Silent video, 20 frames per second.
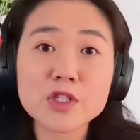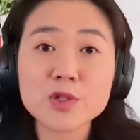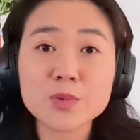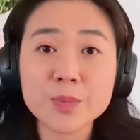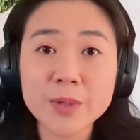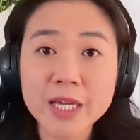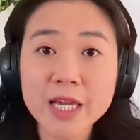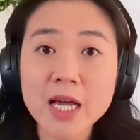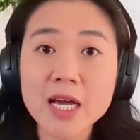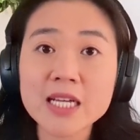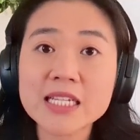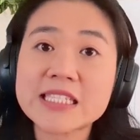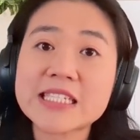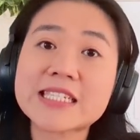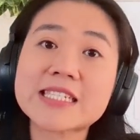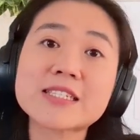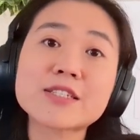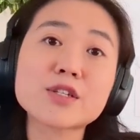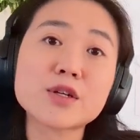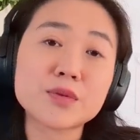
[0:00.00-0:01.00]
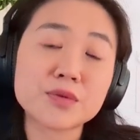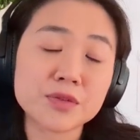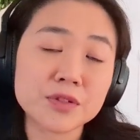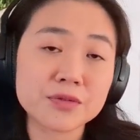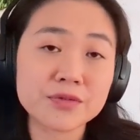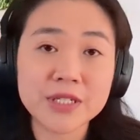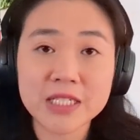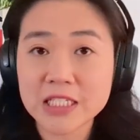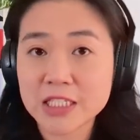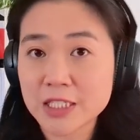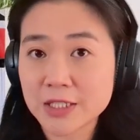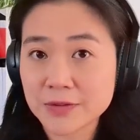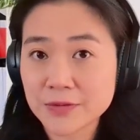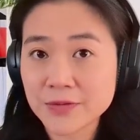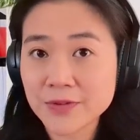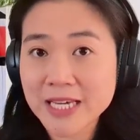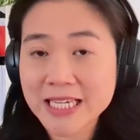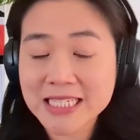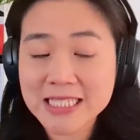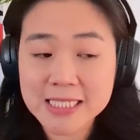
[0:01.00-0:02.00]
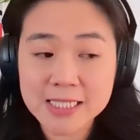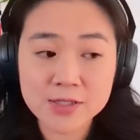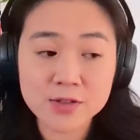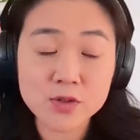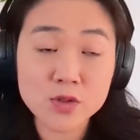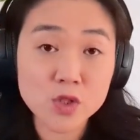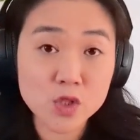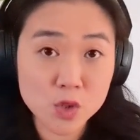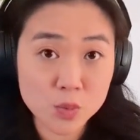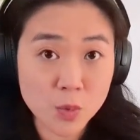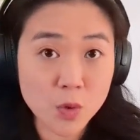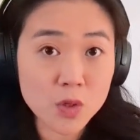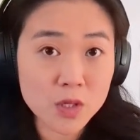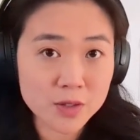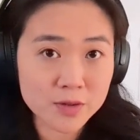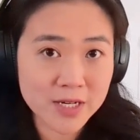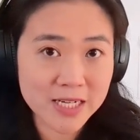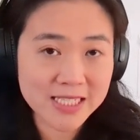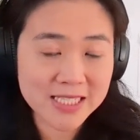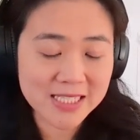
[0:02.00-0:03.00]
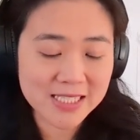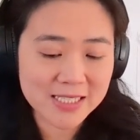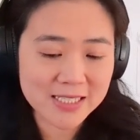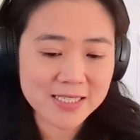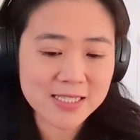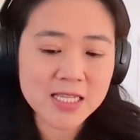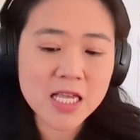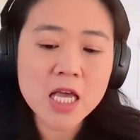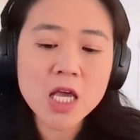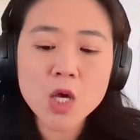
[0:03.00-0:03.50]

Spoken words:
big ideas of revenge and fate into smaller ideas,